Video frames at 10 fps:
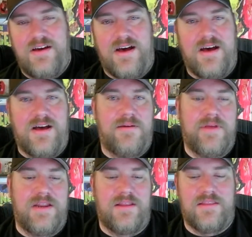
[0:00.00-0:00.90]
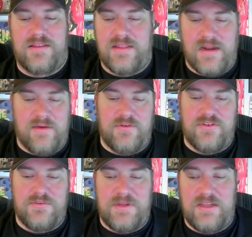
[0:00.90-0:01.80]
And I think that I would
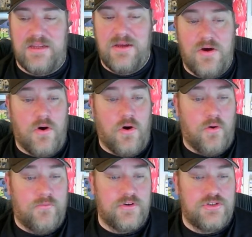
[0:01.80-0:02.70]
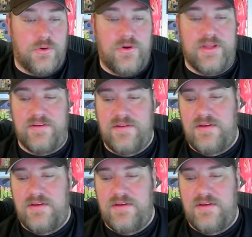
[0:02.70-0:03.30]
just be overjoyed.